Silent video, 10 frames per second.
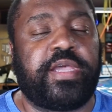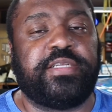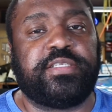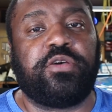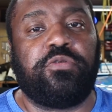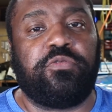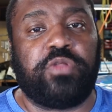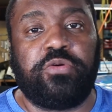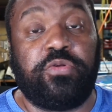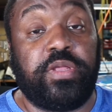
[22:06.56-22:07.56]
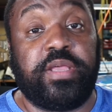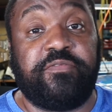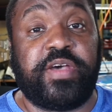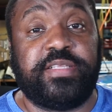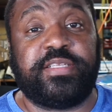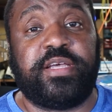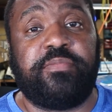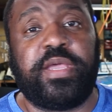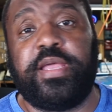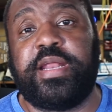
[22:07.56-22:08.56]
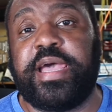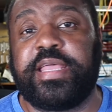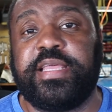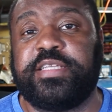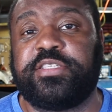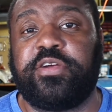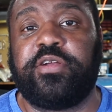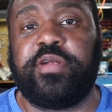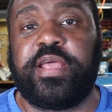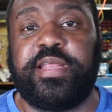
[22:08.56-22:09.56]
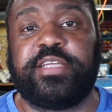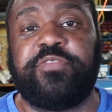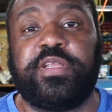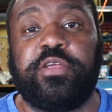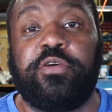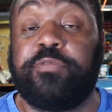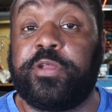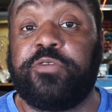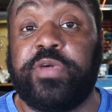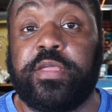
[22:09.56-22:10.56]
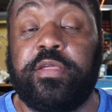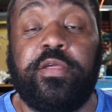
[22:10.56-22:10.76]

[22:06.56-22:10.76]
I can just go locally and find some and I can get started on that next video pretty quick.